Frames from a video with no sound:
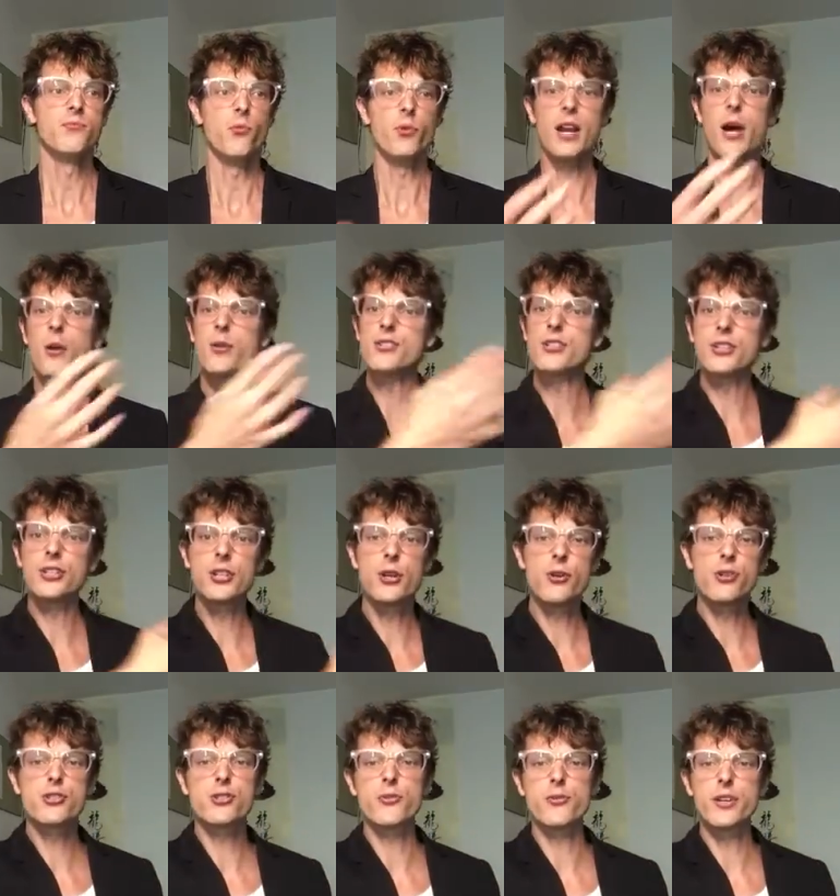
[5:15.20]
When I was in
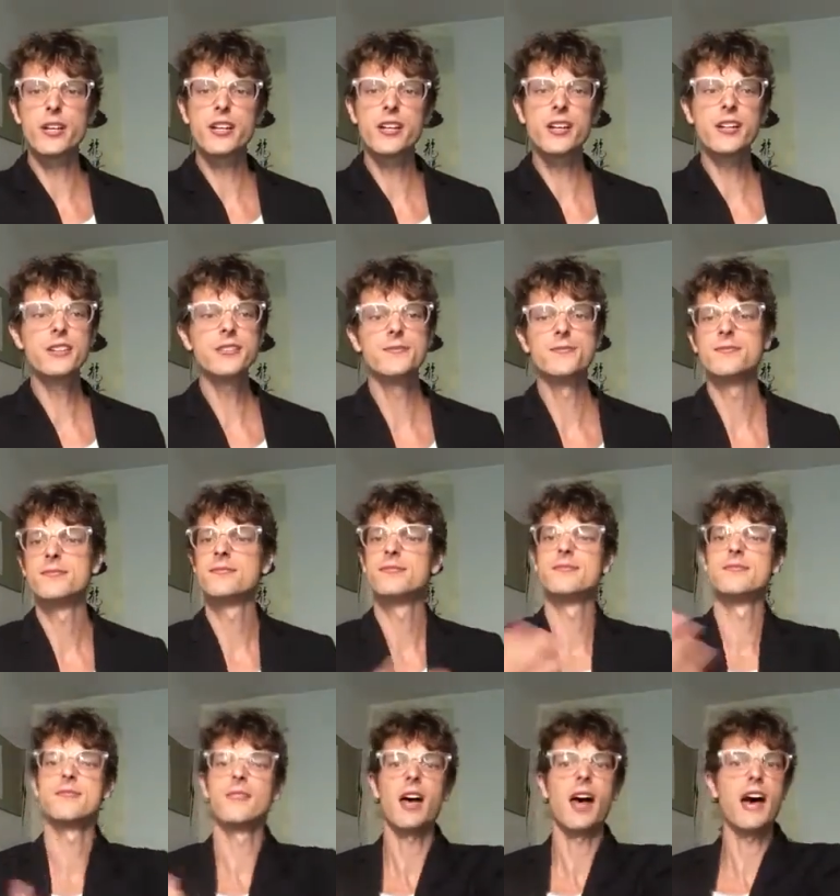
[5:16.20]
Costa Rica,
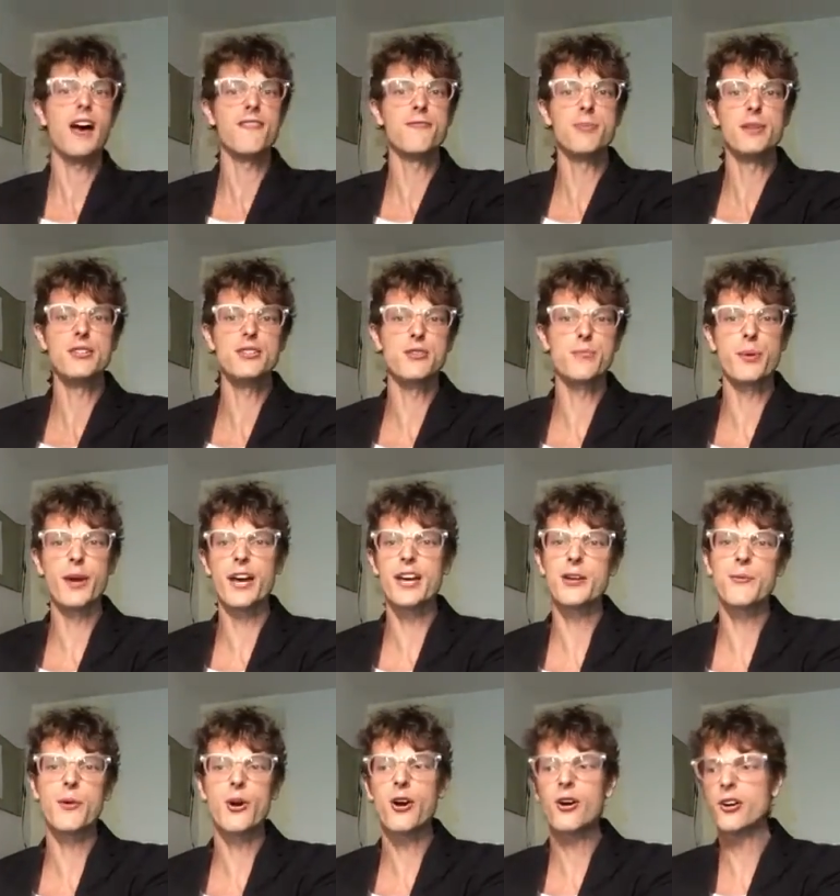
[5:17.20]
I've been to
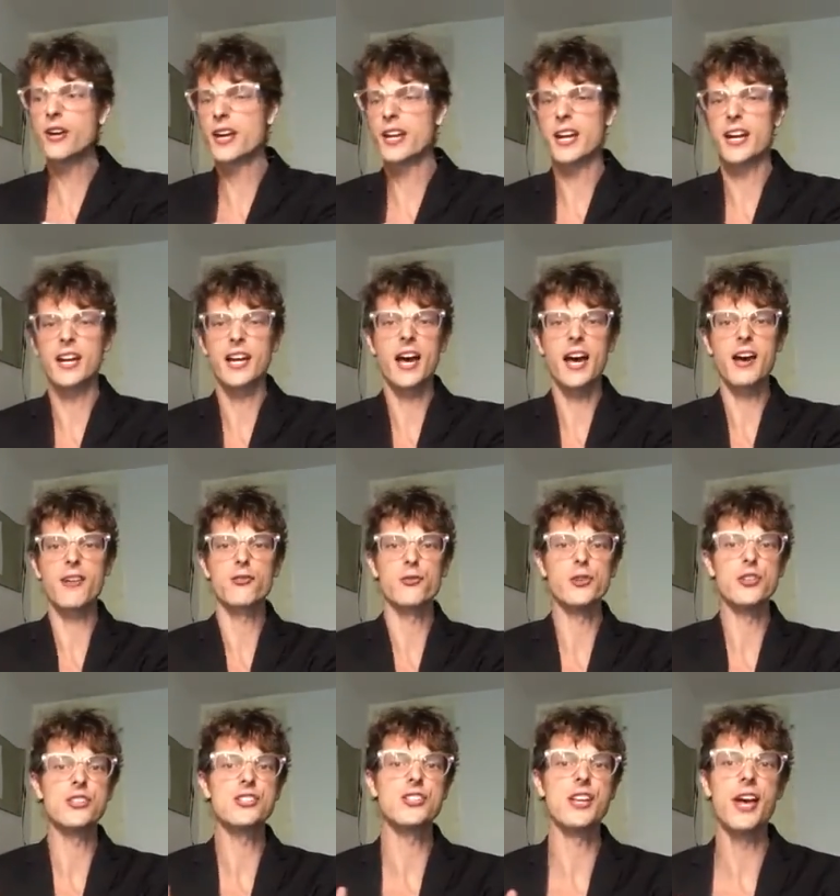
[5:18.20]
Panama and I got
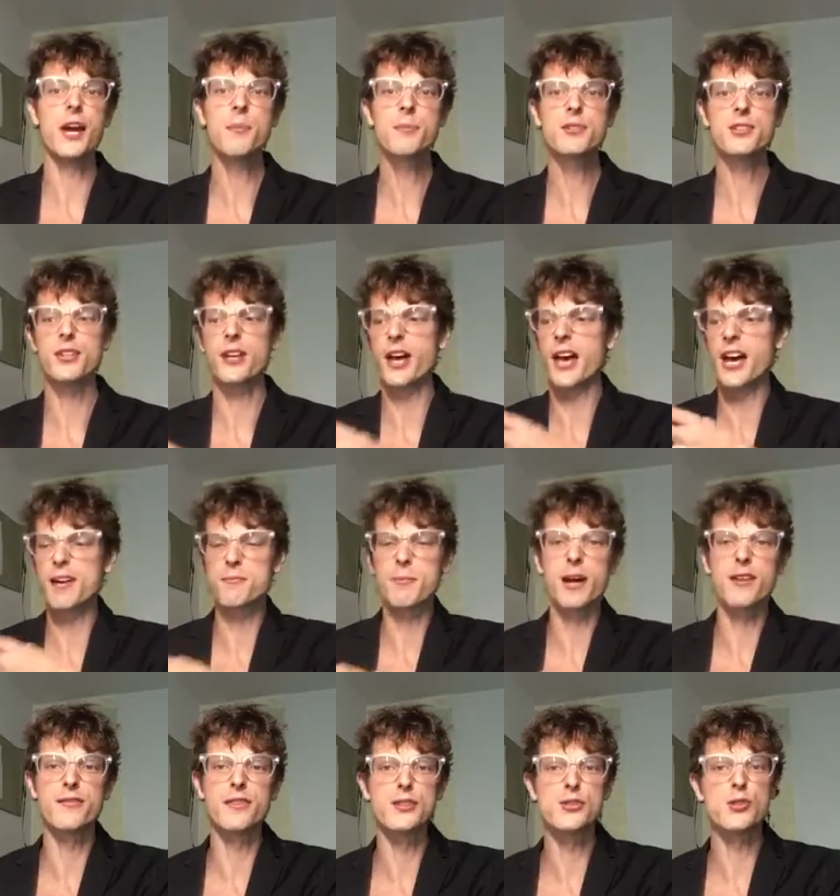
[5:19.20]
re-stamped and I had
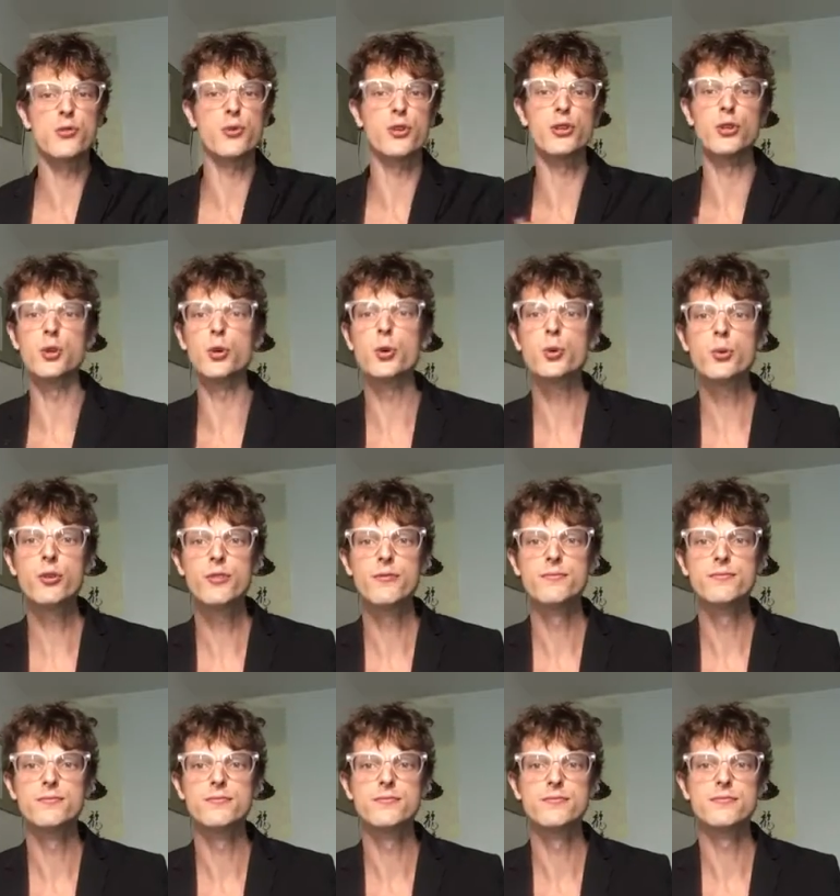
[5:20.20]
my visa renewed.
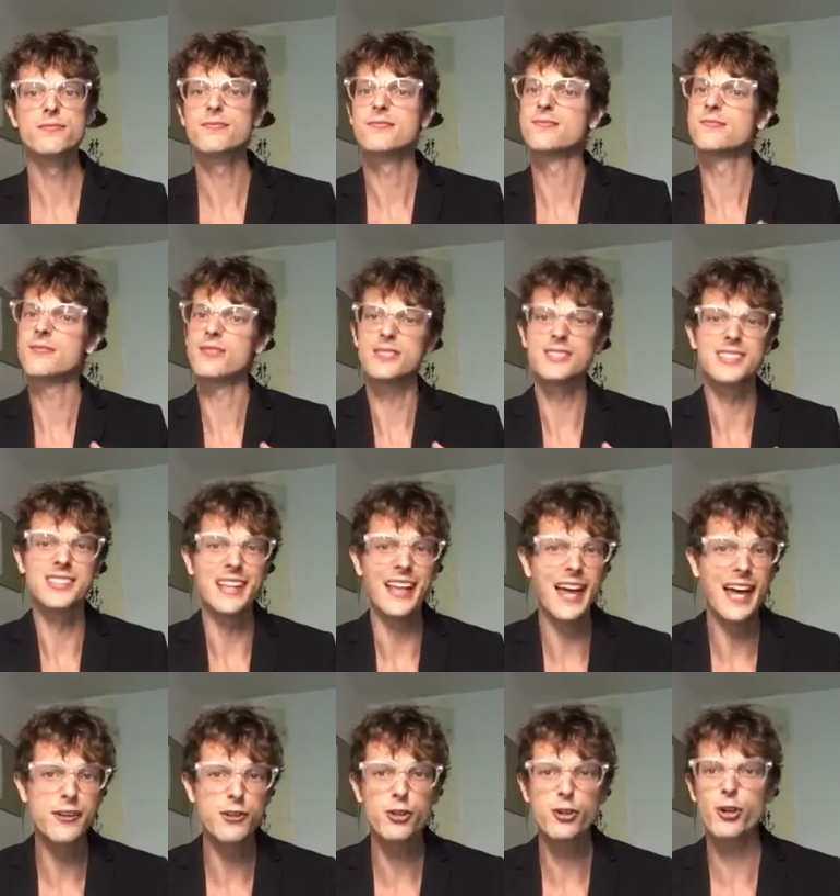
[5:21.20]

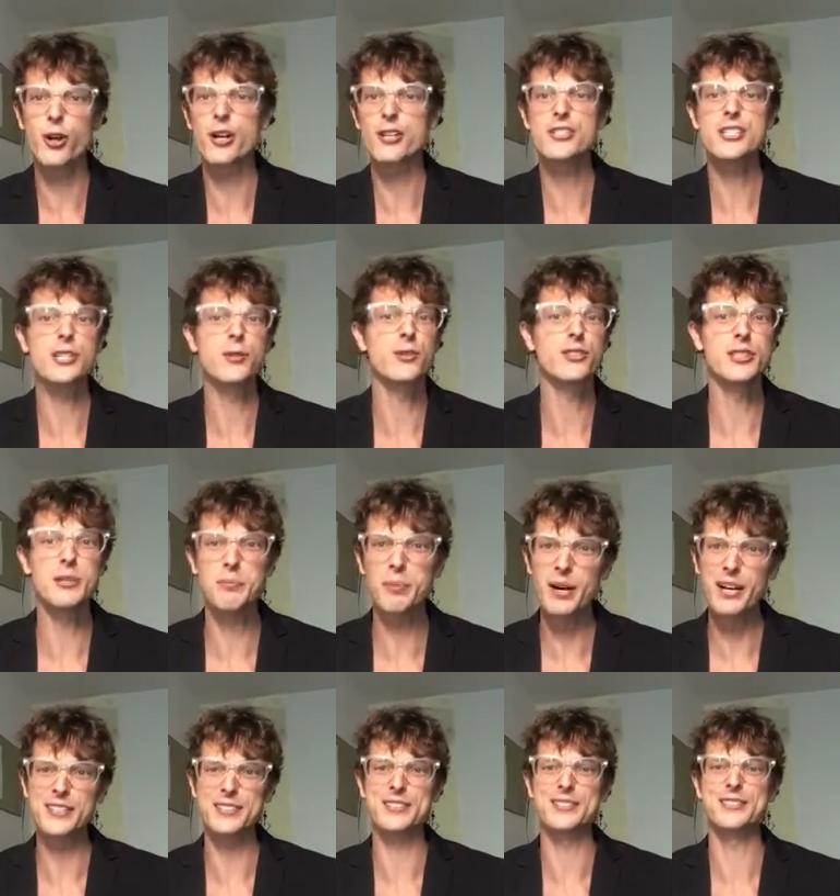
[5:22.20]
Land crossing with the
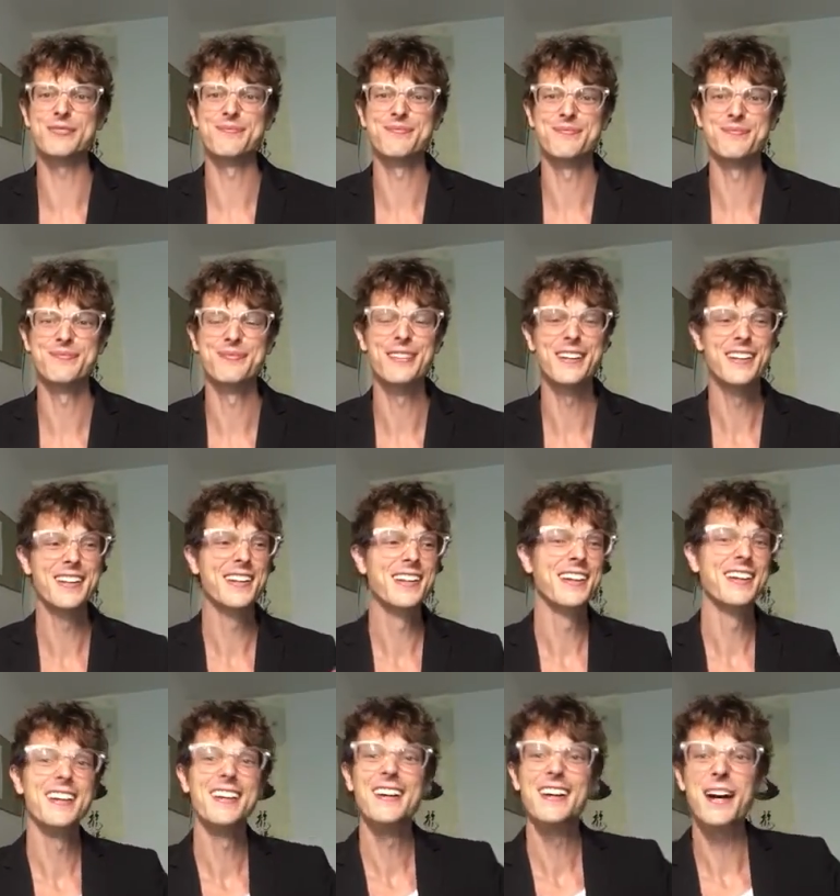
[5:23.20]
bus.
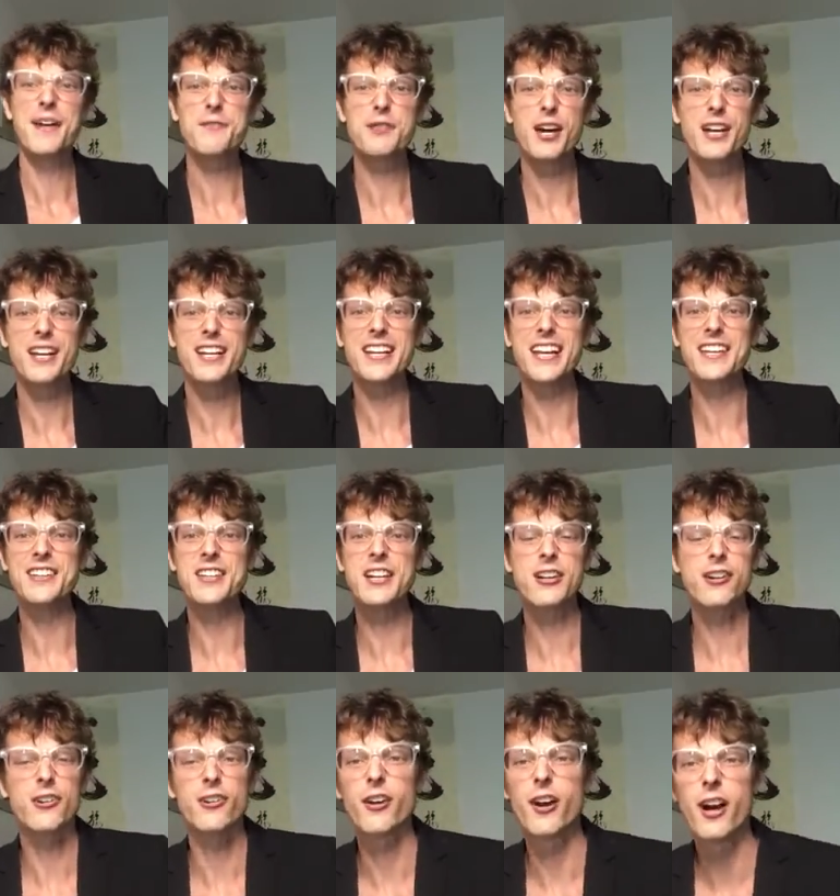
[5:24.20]
I've done it in
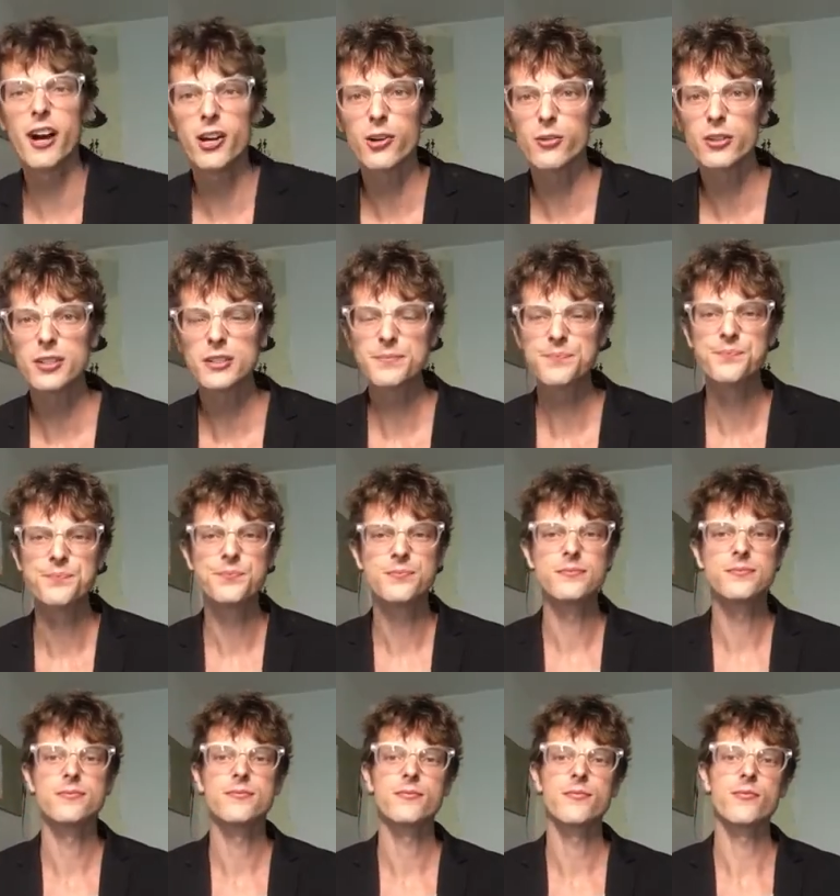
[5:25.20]
Nicaragua
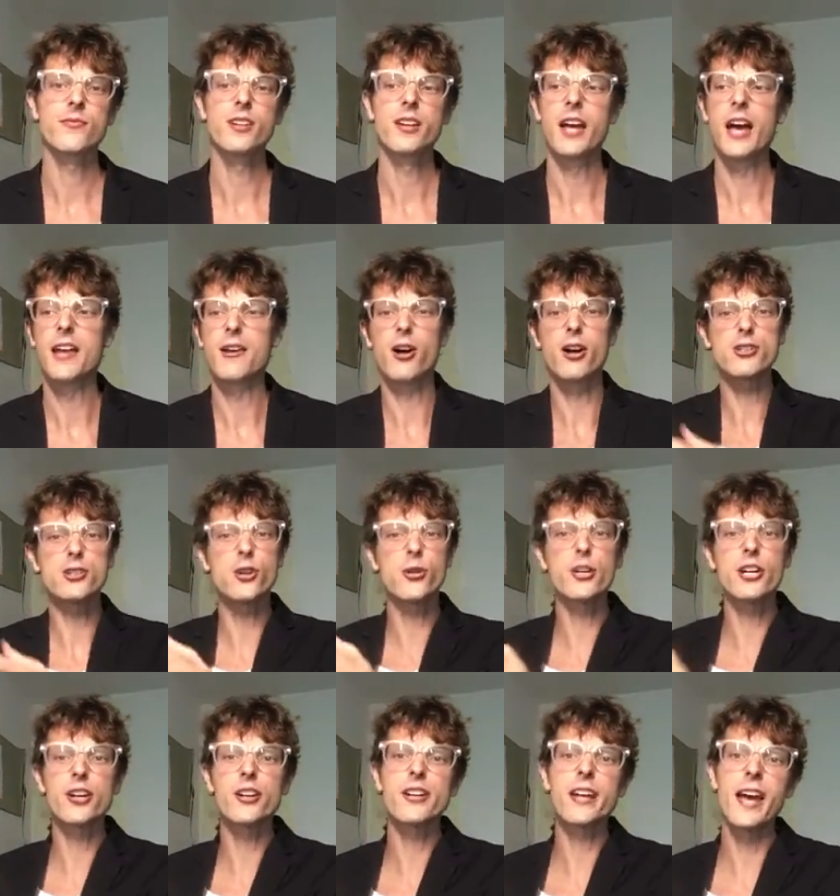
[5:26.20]
and
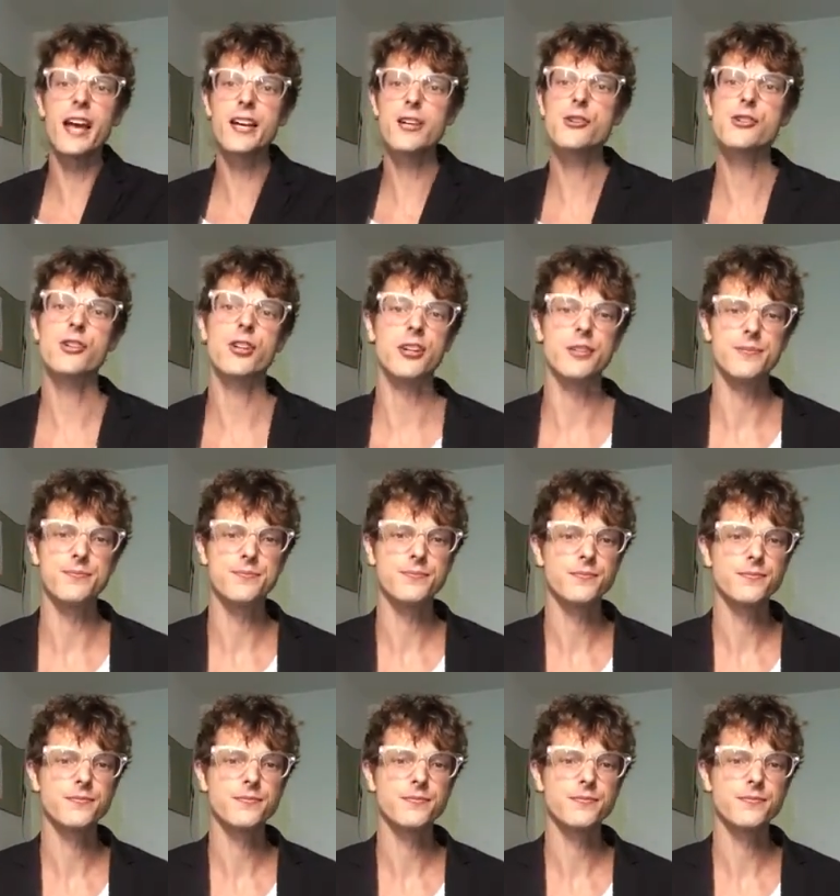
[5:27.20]
also here in Asia.